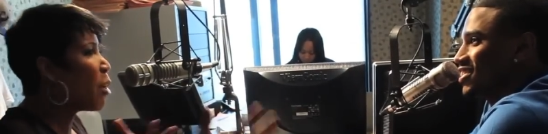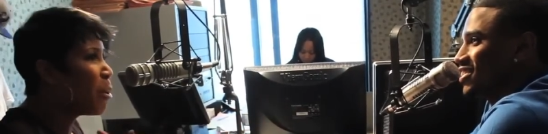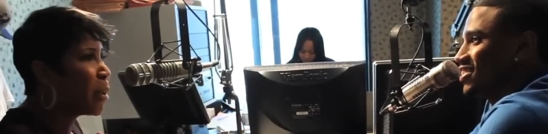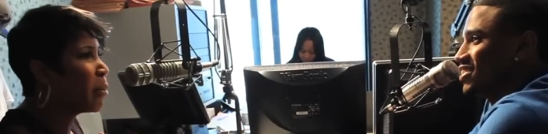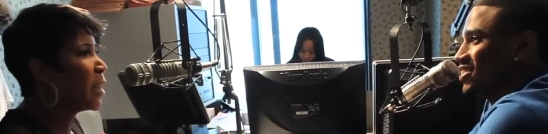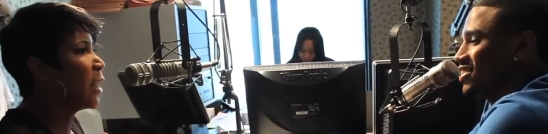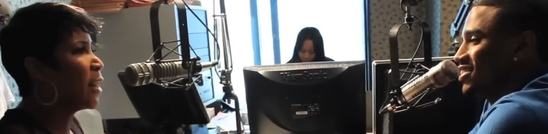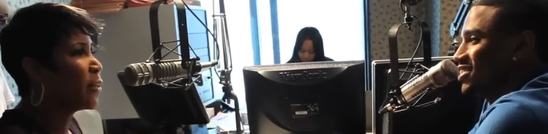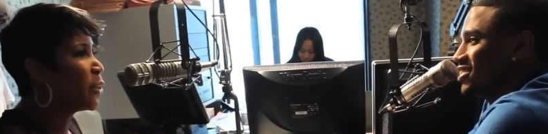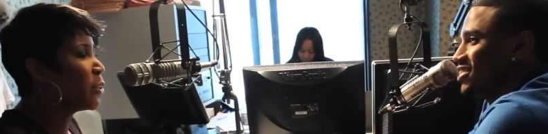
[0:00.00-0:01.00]
Speaker 1: grown women
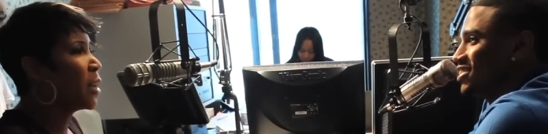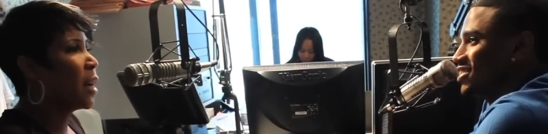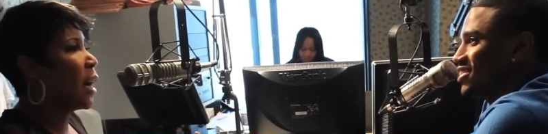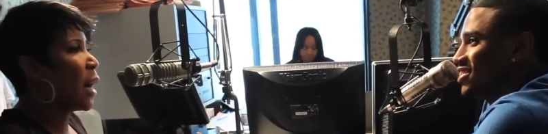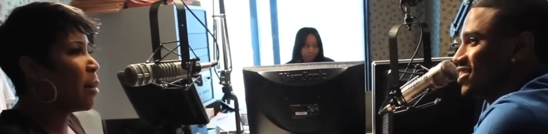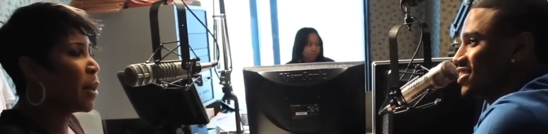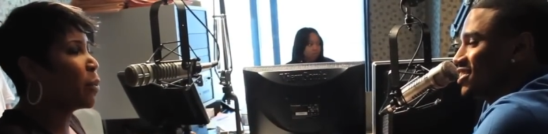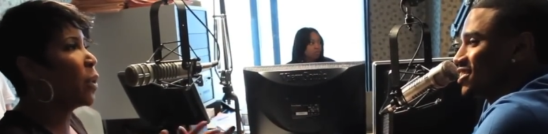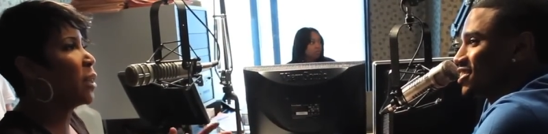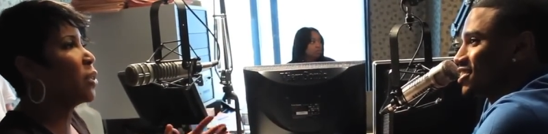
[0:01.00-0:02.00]
love you. I
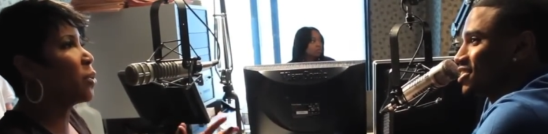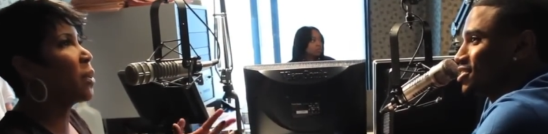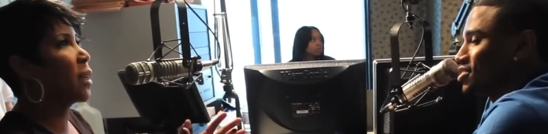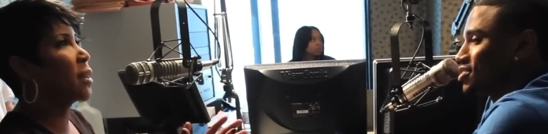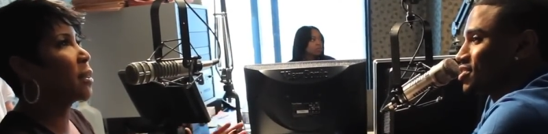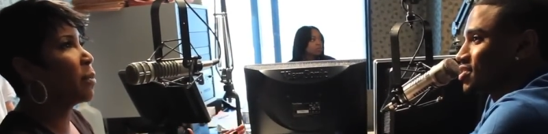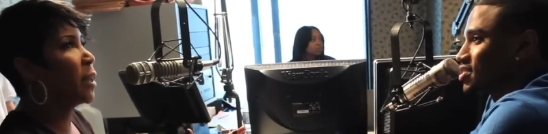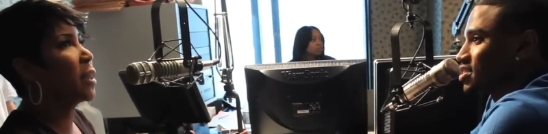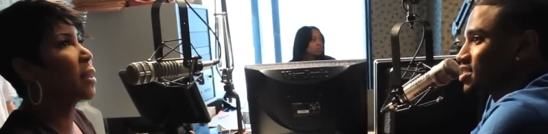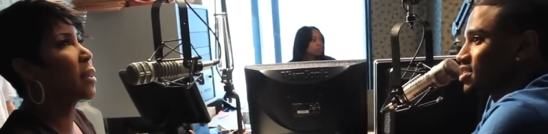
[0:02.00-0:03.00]
mean, what do you think is the
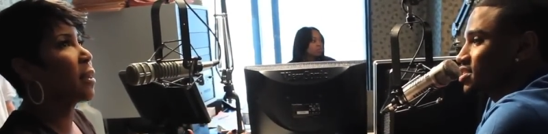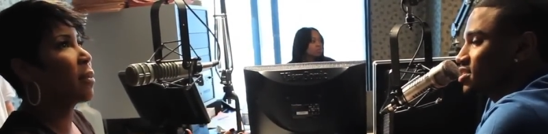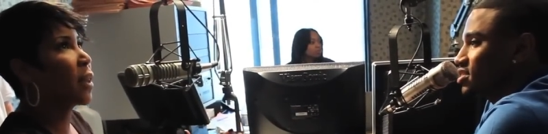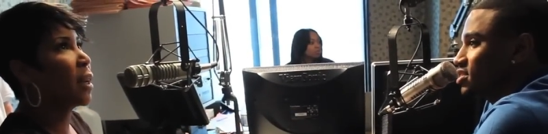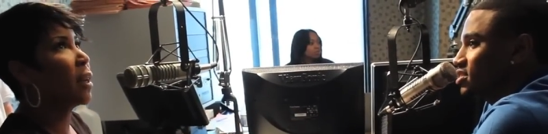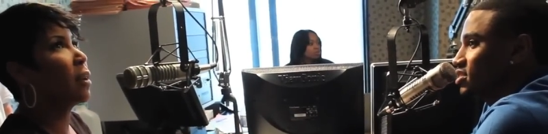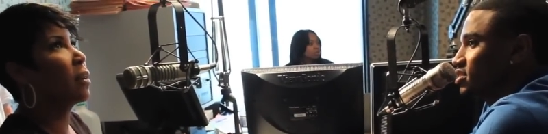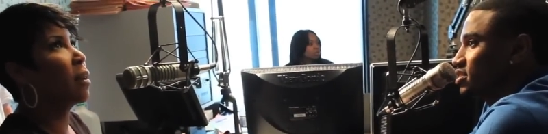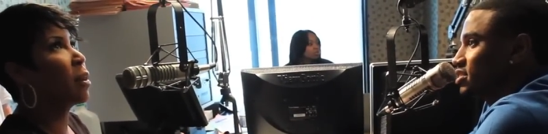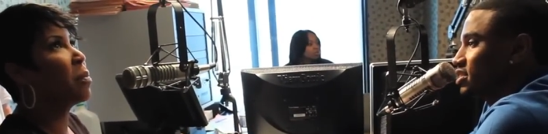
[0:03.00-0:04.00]
biggest thing,
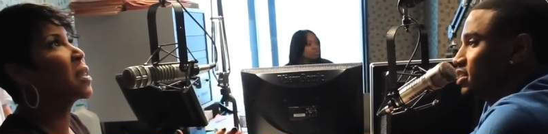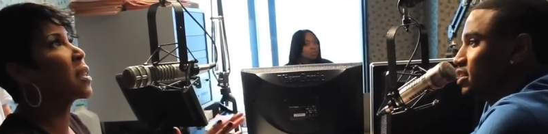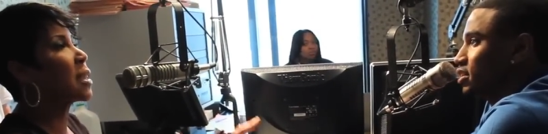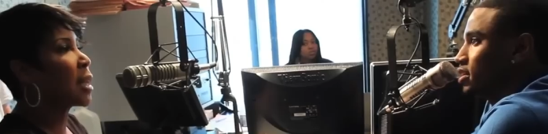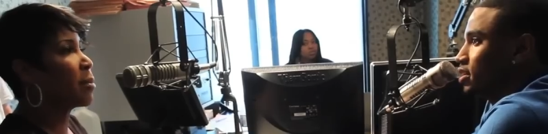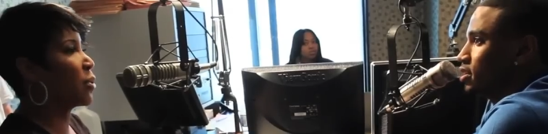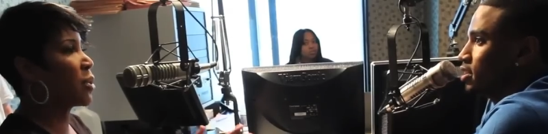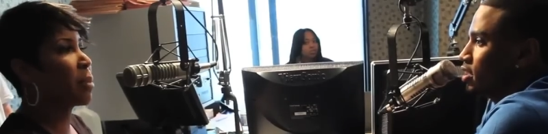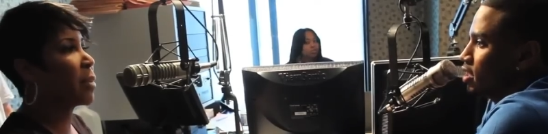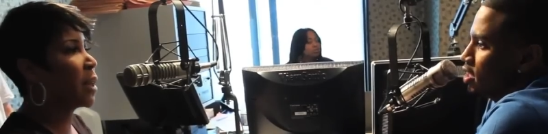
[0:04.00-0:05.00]
the misconception
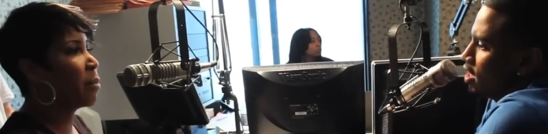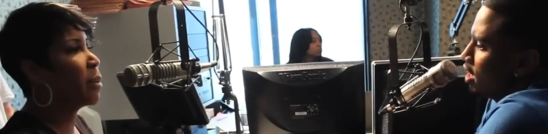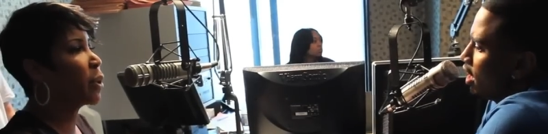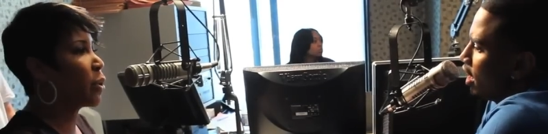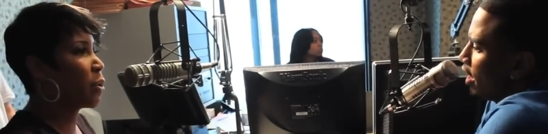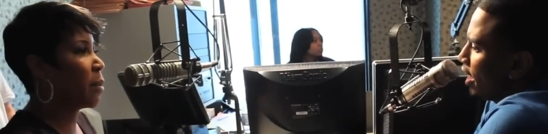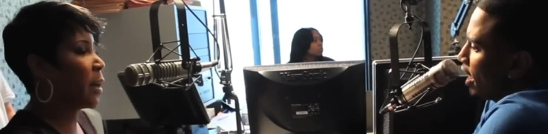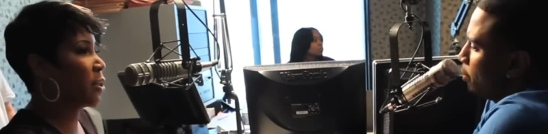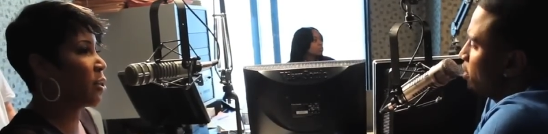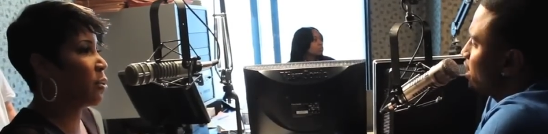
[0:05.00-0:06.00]
or something that people don't know
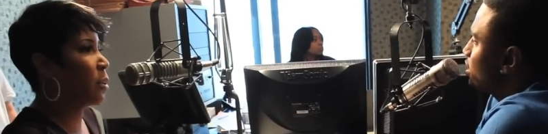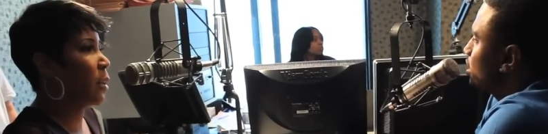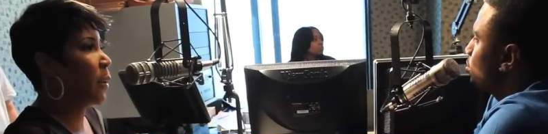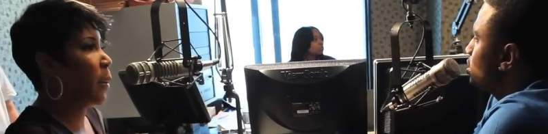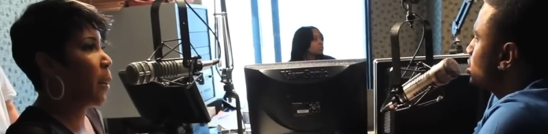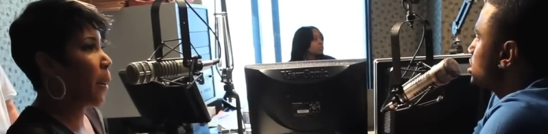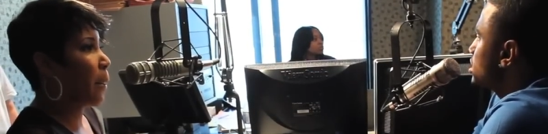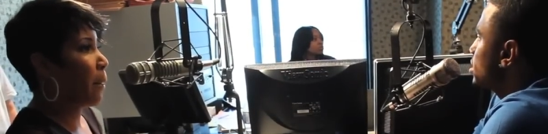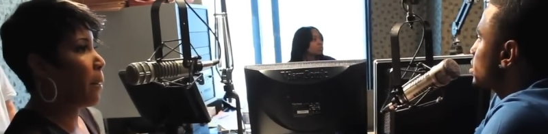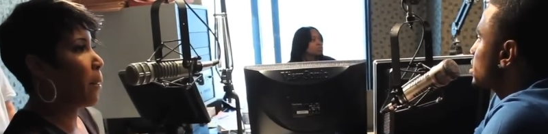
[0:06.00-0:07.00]
about? I
Speaker 2: mean, I think
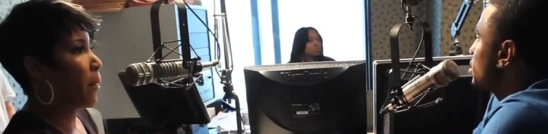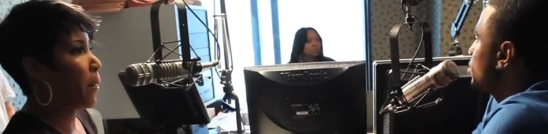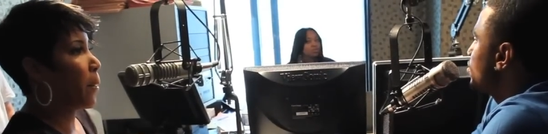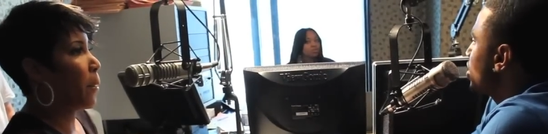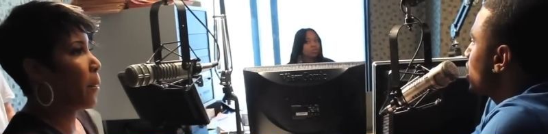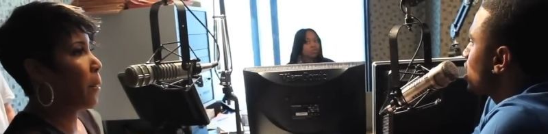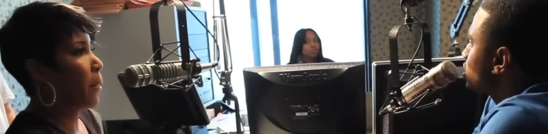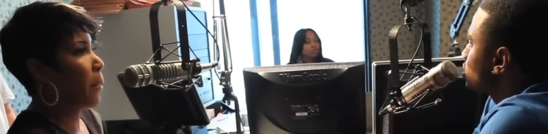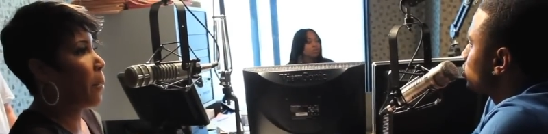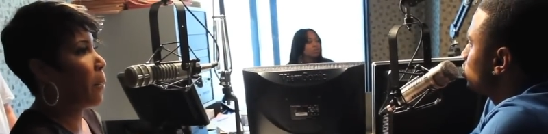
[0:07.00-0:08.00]
misconceptions can be
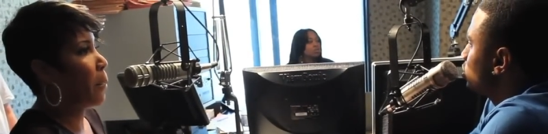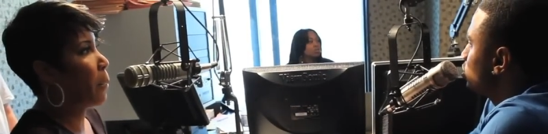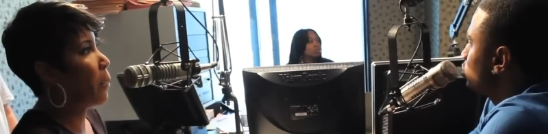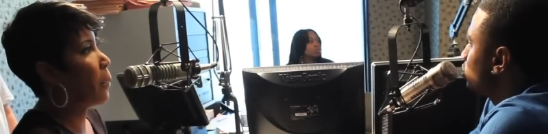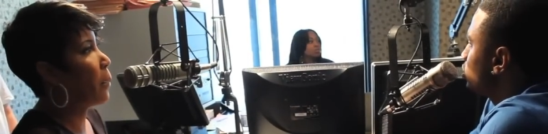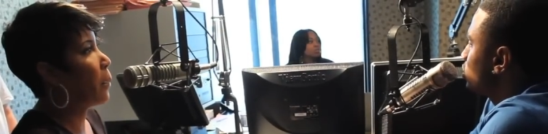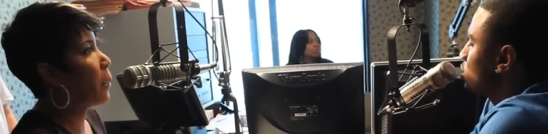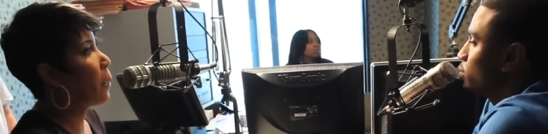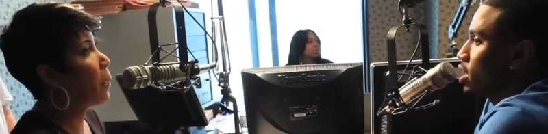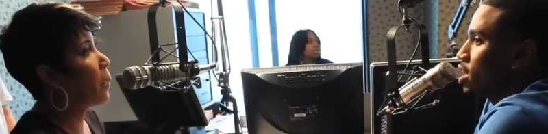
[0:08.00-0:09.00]
vast when you when you're
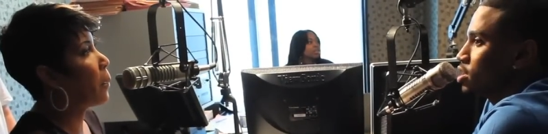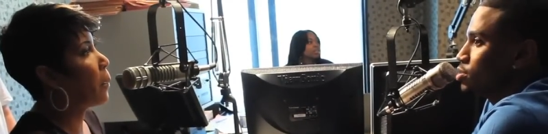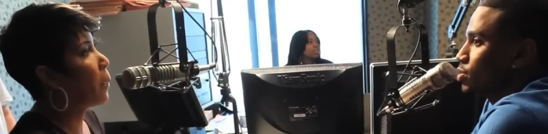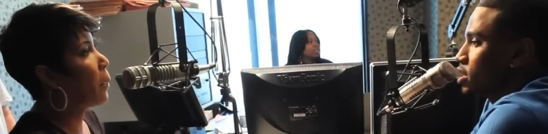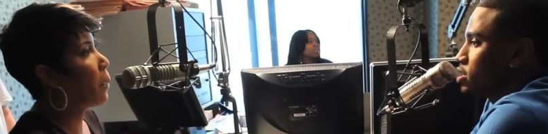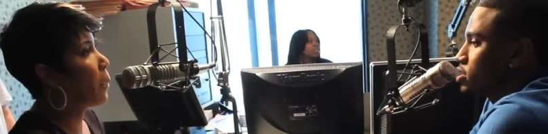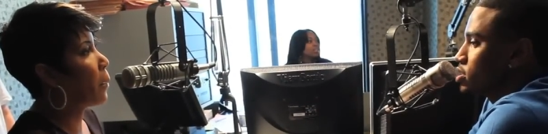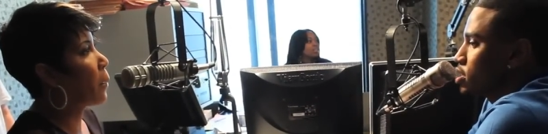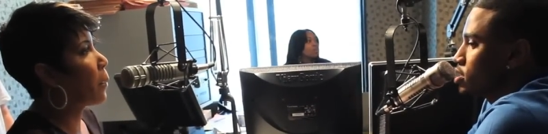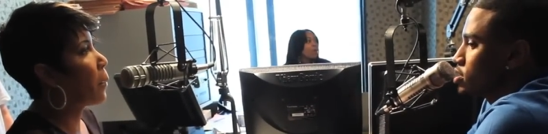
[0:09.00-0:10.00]
dealing with an artist because
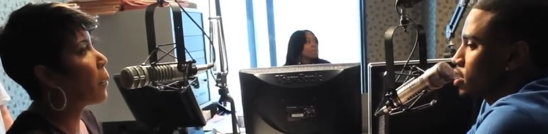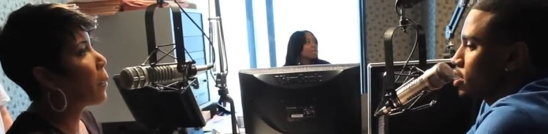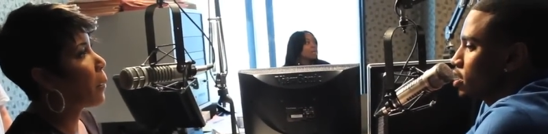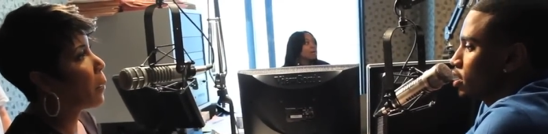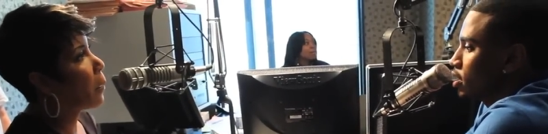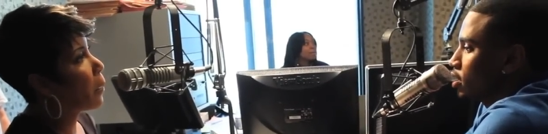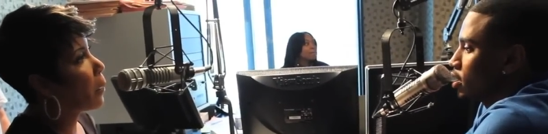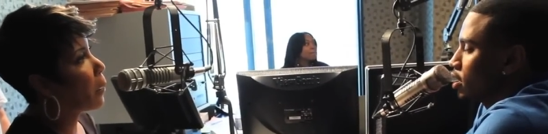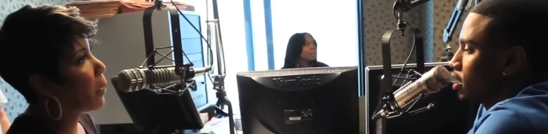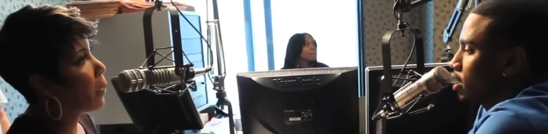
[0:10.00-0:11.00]
it's it's uh
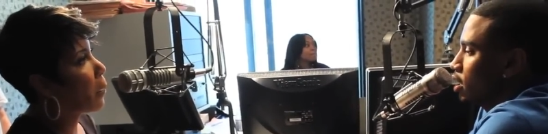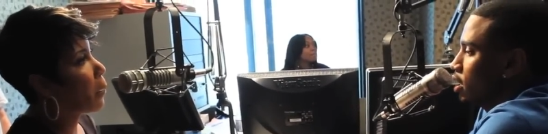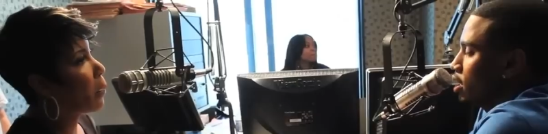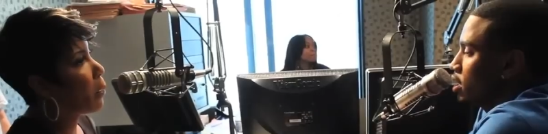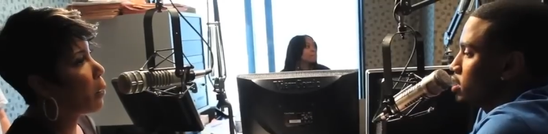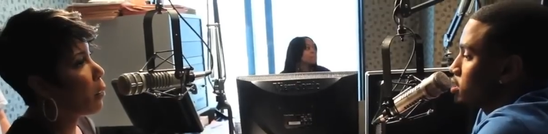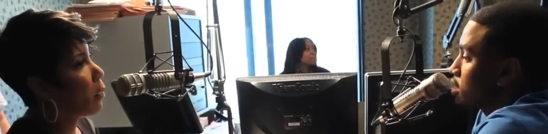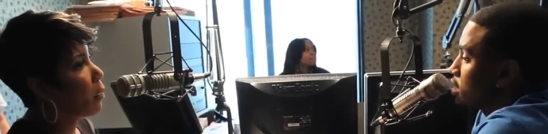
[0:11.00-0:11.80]
it's